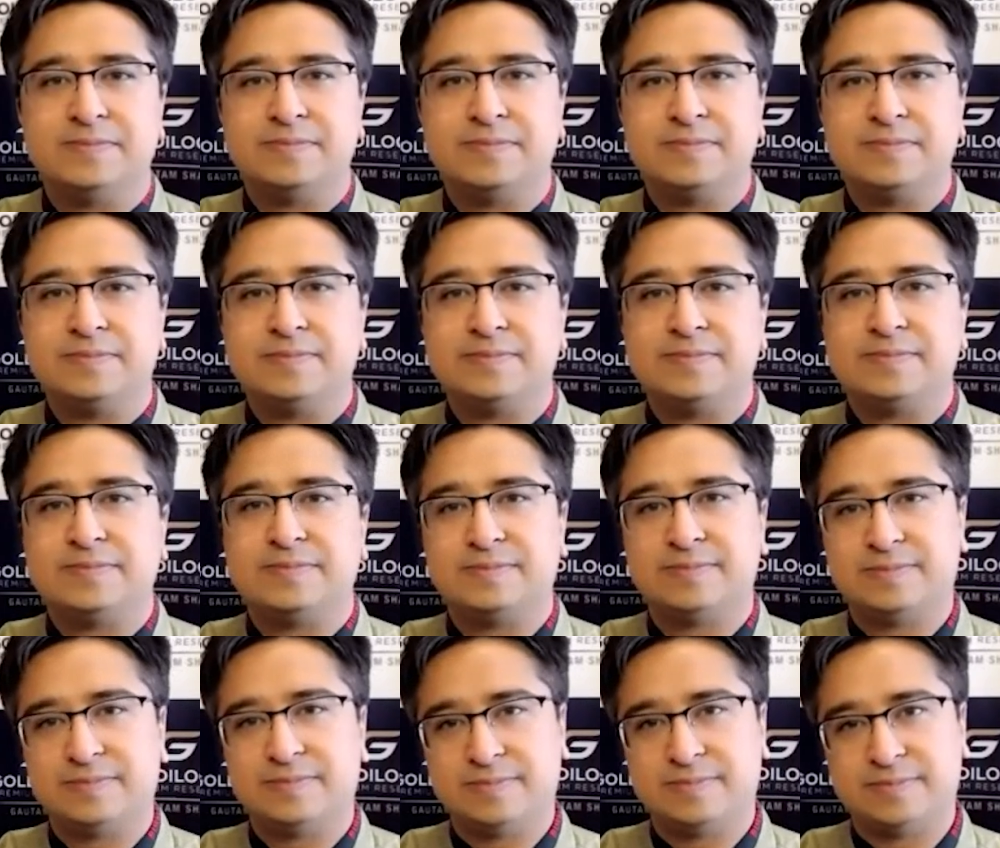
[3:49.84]

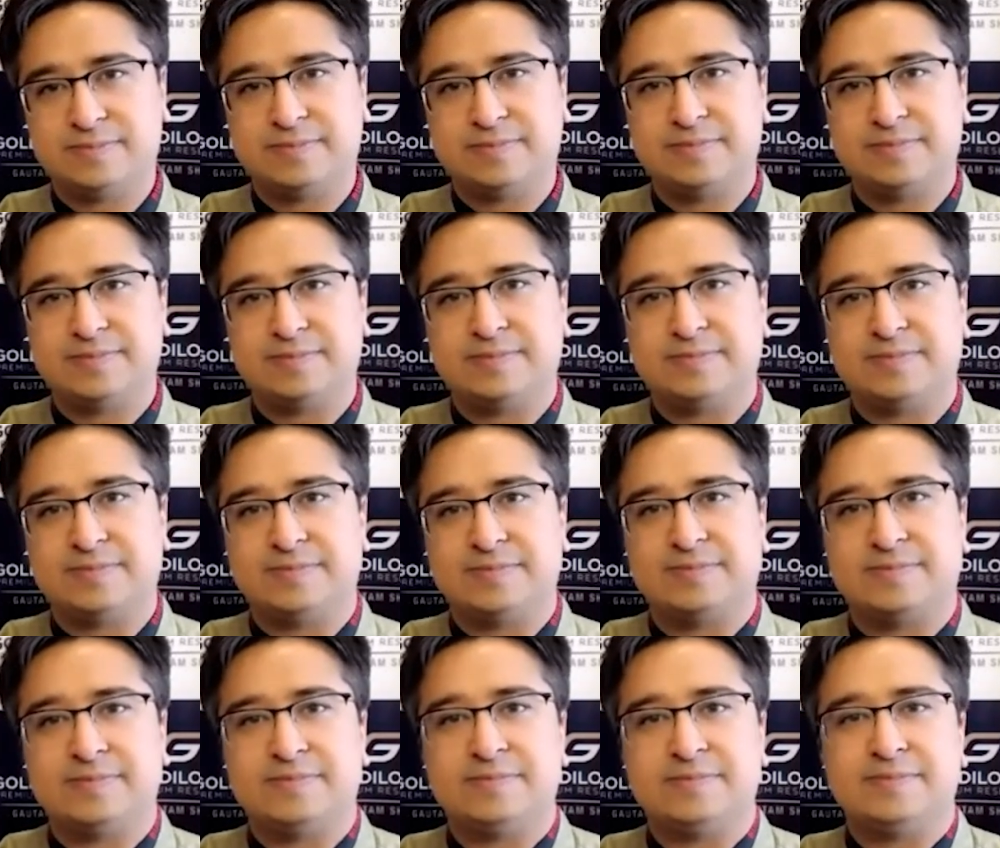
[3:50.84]

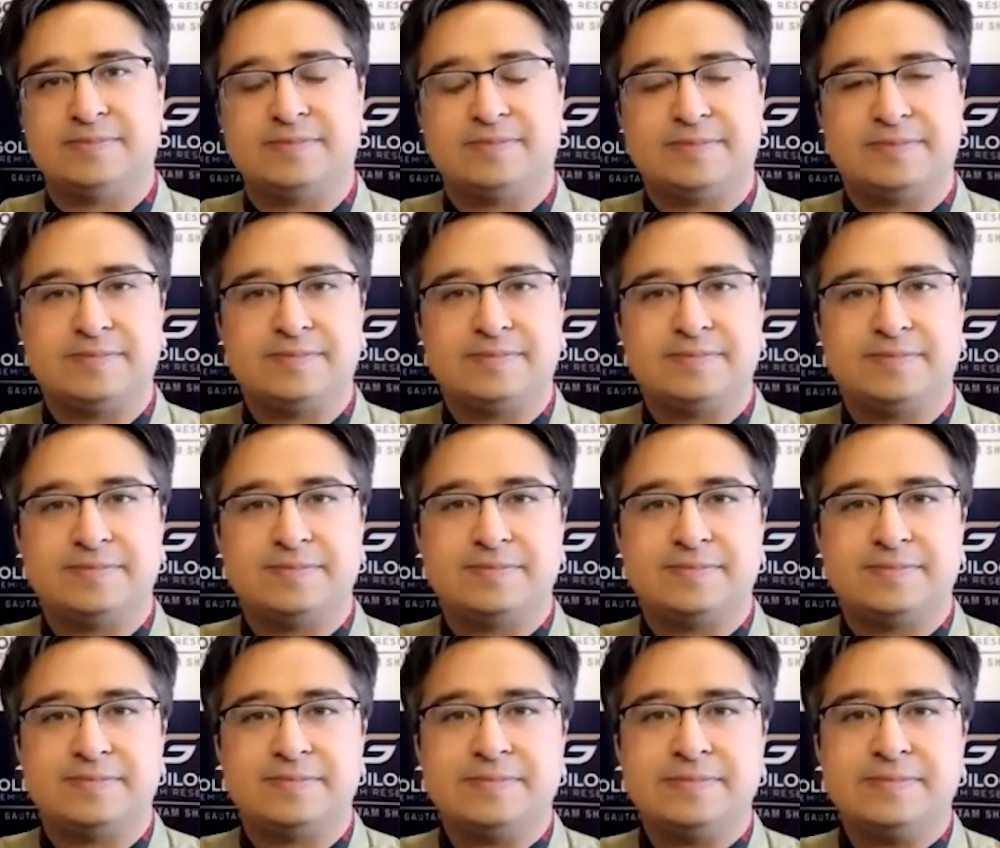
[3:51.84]

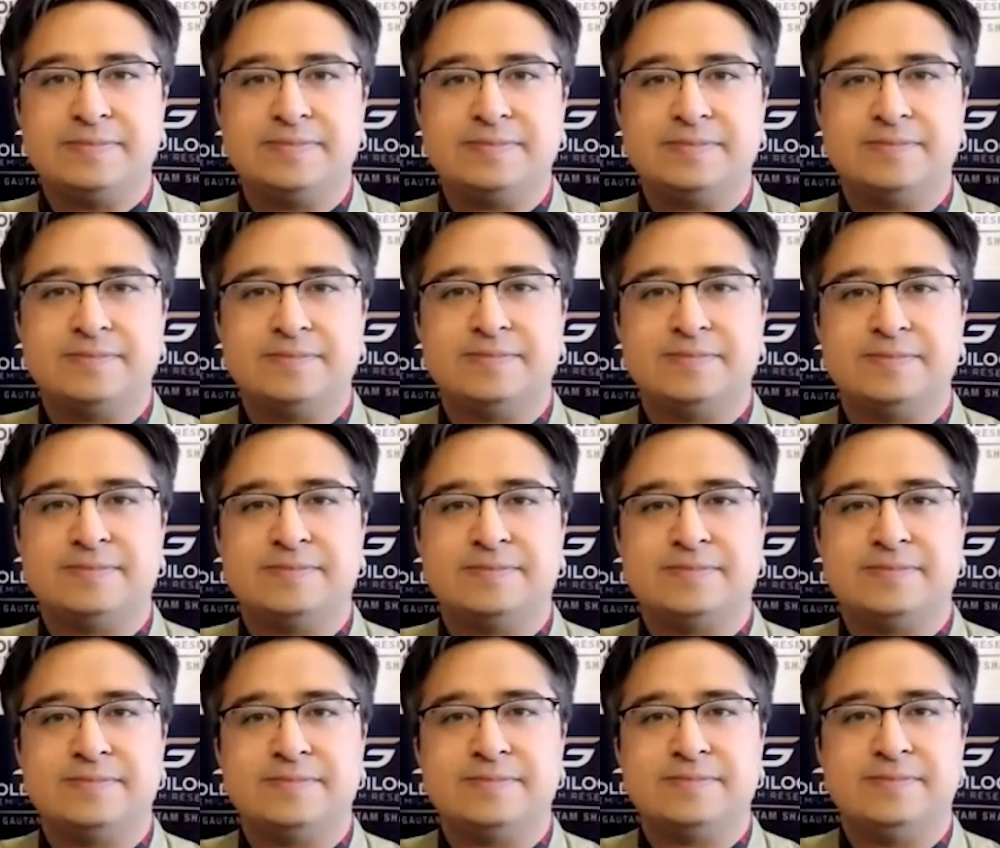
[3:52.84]

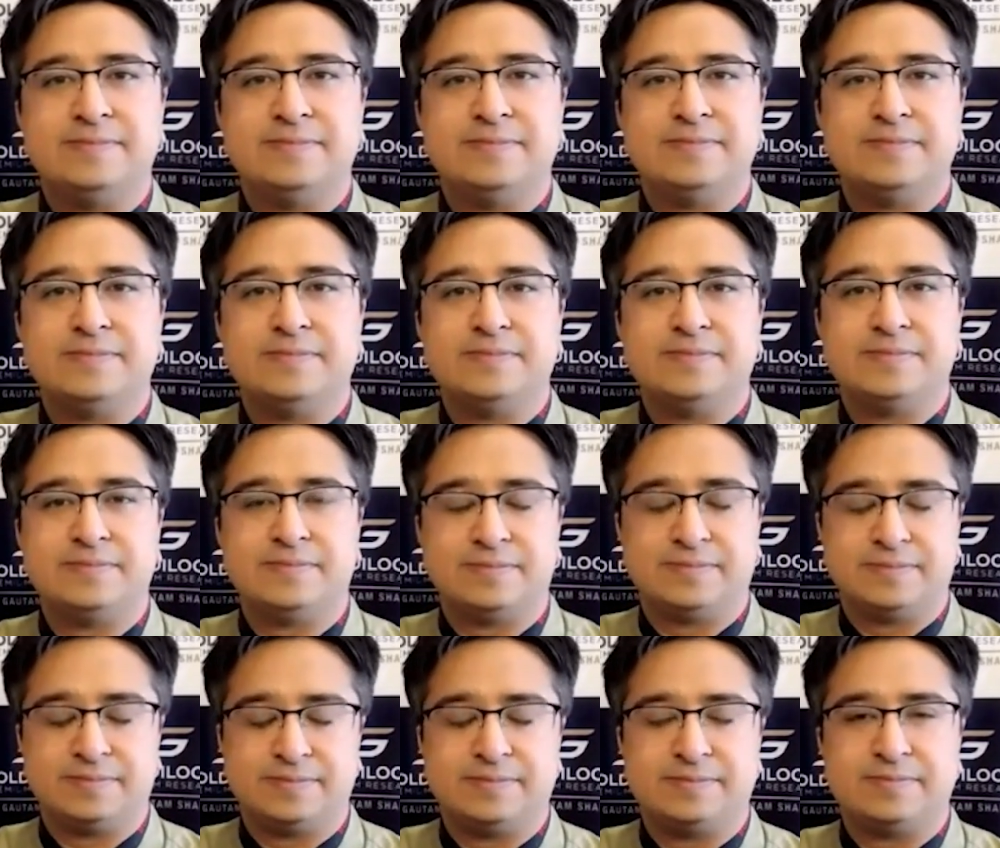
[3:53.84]

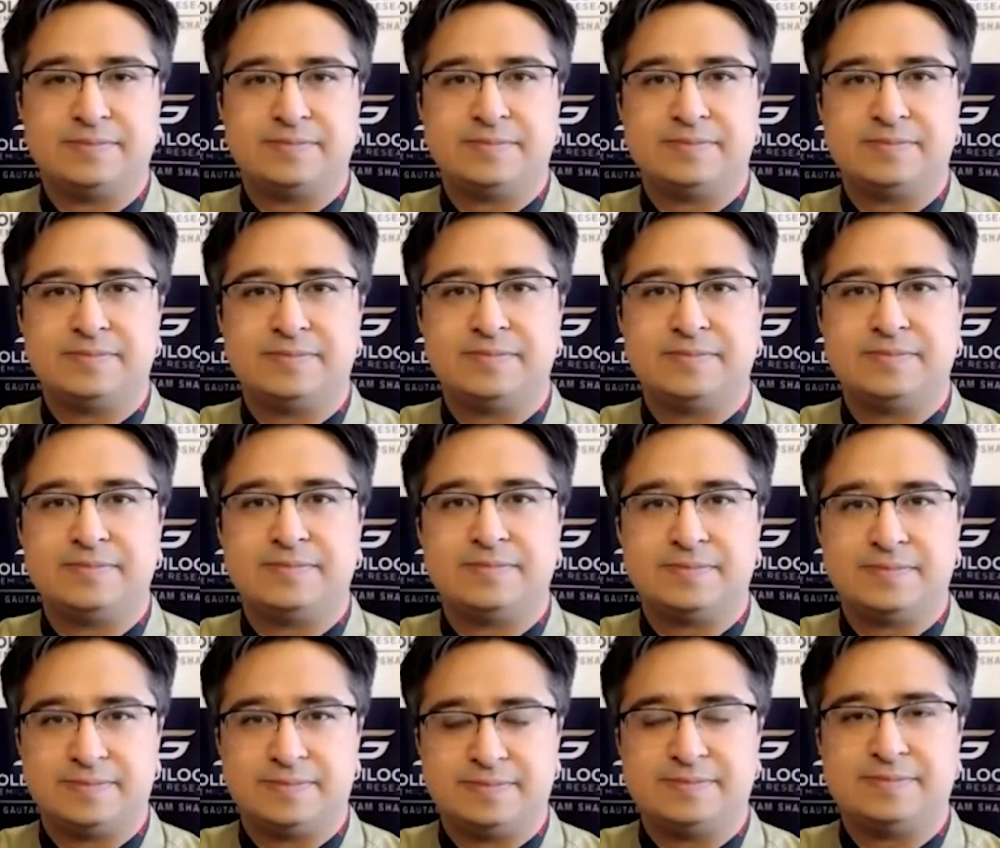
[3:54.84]

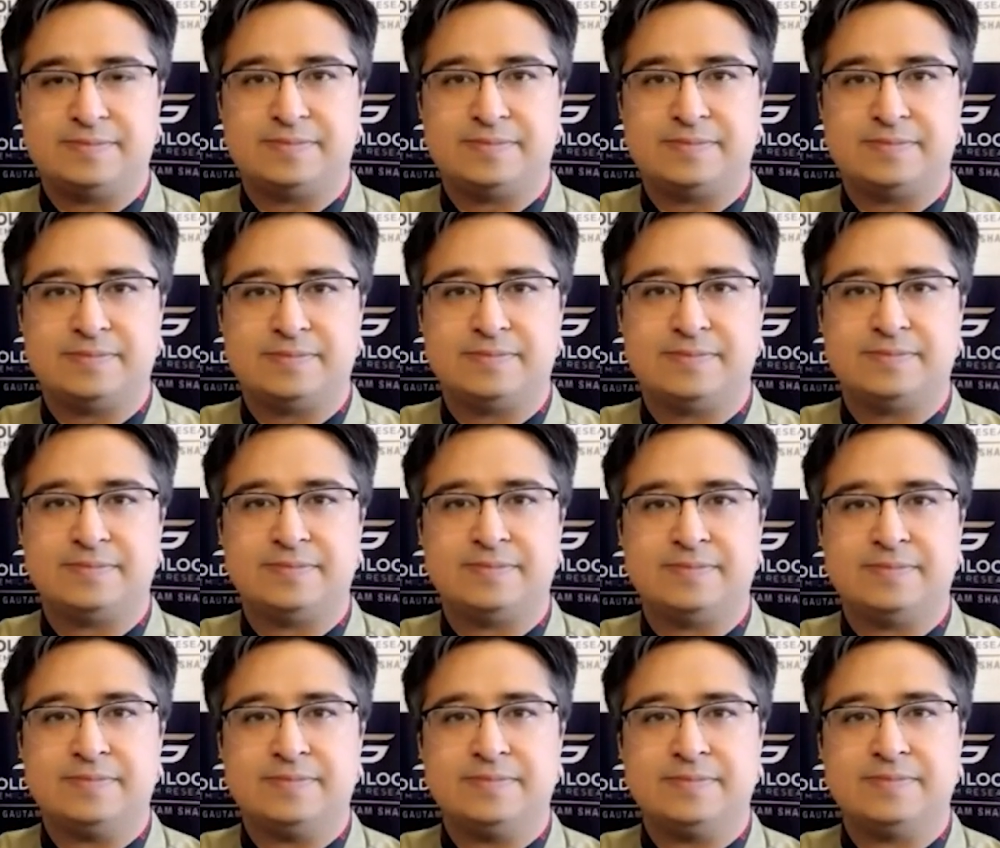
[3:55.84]

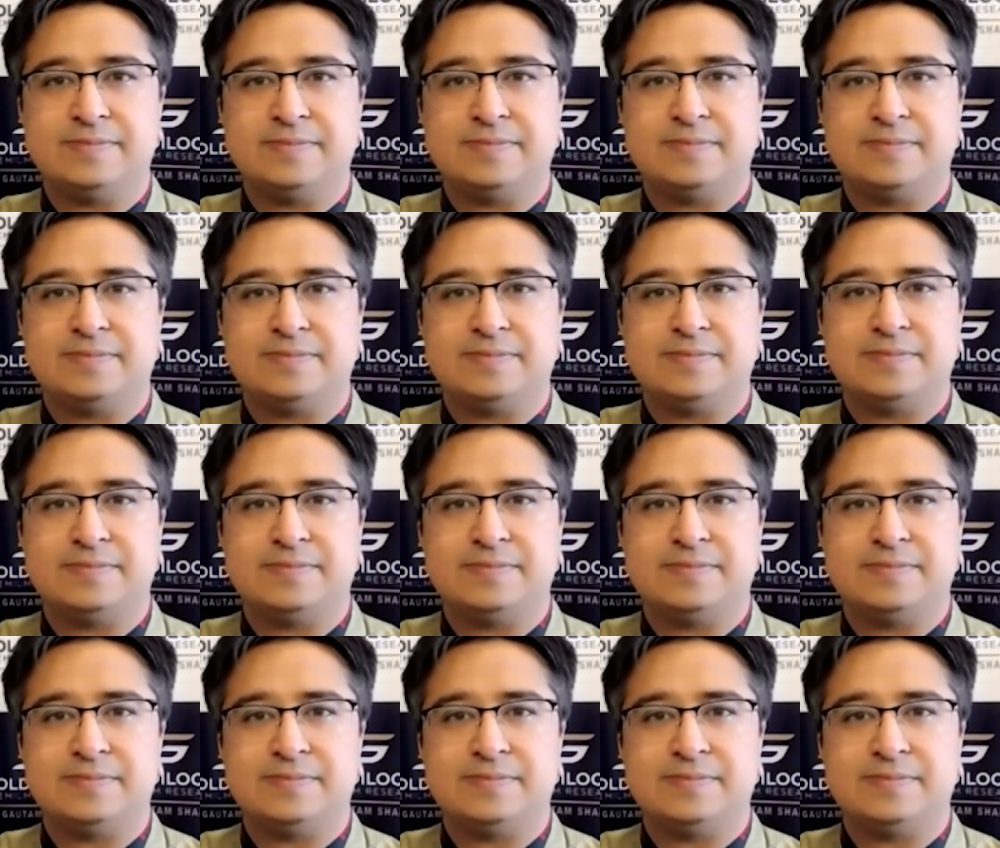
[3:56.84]
(silent)